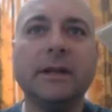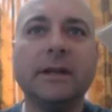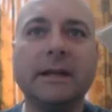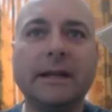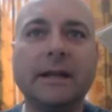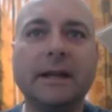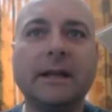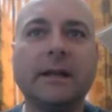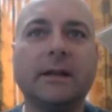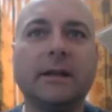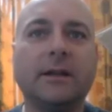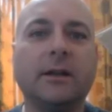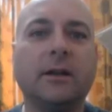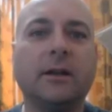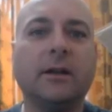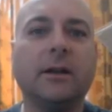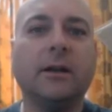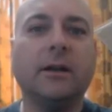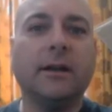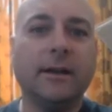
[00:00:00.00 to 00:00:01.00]
get
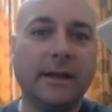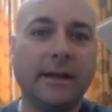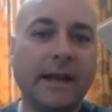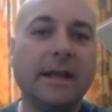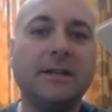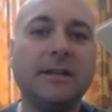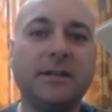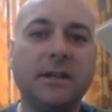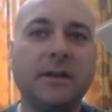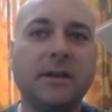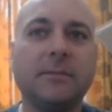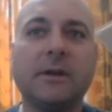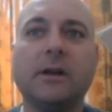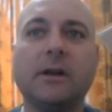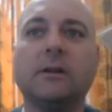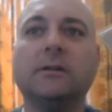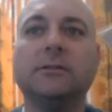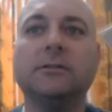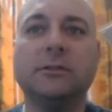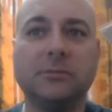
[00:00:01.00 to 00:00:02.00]
an
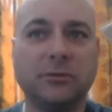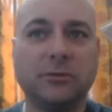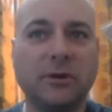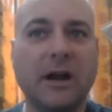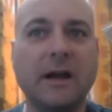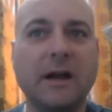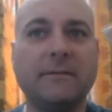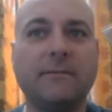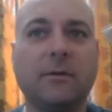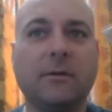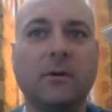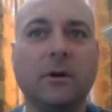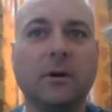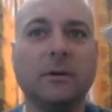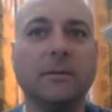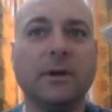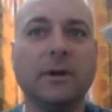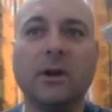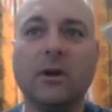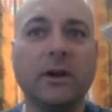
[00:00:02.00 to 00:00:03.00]
HTML subscribe
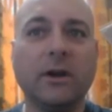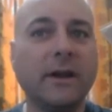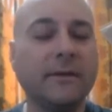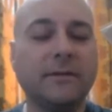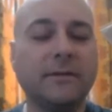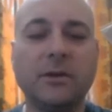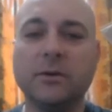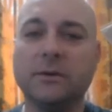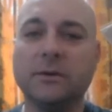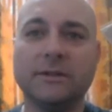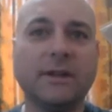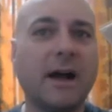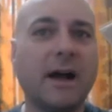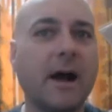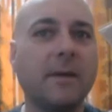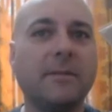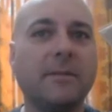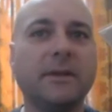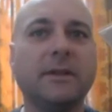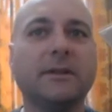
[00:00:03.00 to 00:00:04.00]
form. And all you have to do is
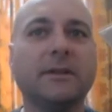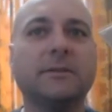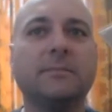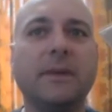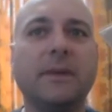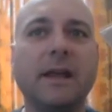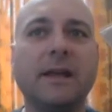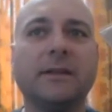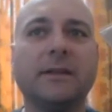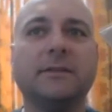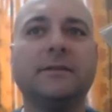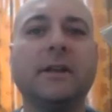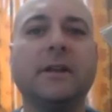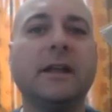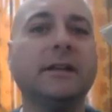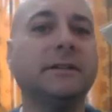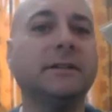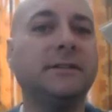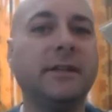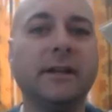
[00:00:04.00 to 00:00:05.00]
copy this, paste,
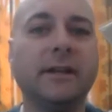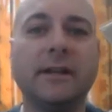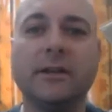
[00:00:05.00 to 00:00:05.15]
and stick it